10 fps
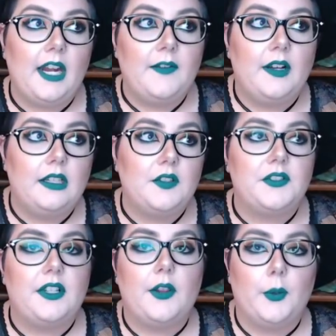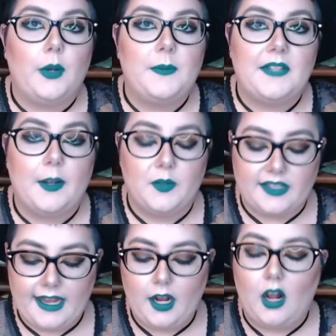found interesting on their website was
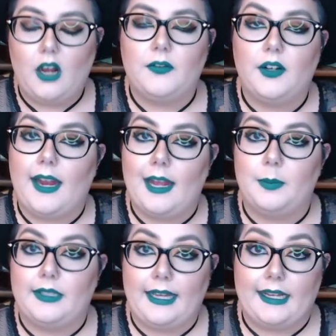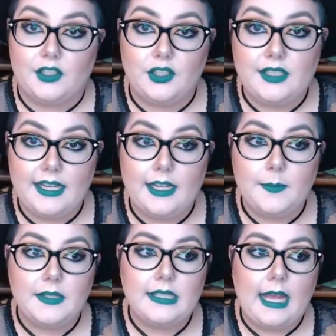they offer application
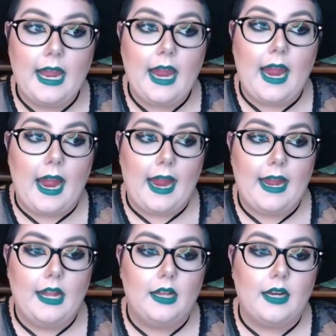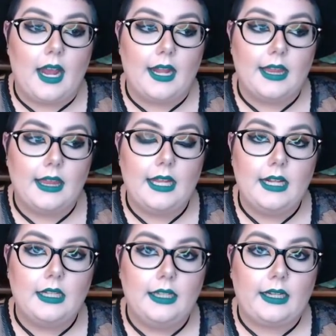tips. And I
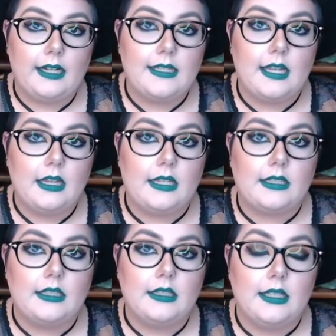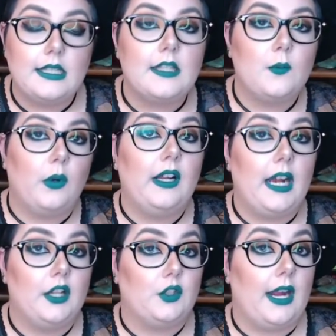think, like I said, this is what
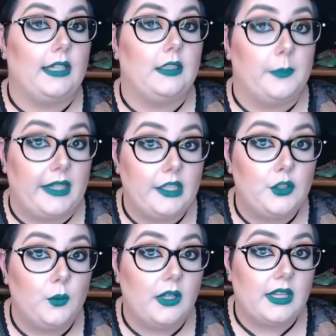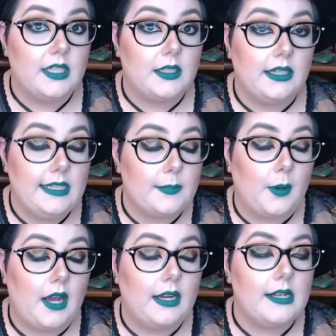attracted me to want these
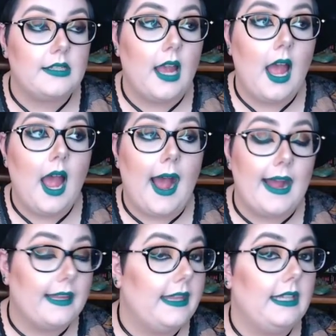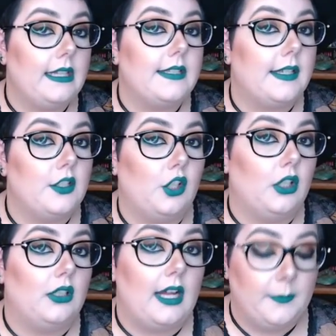products. I think this can turn a
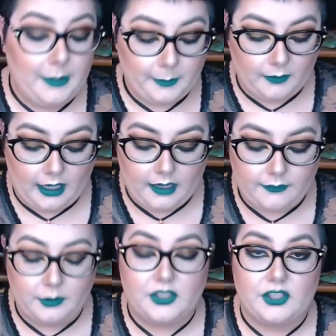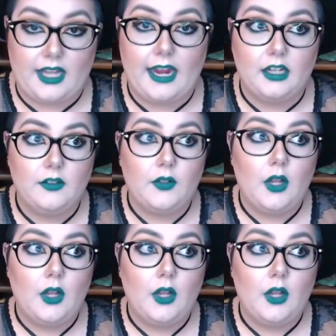lot of people off, which is kind of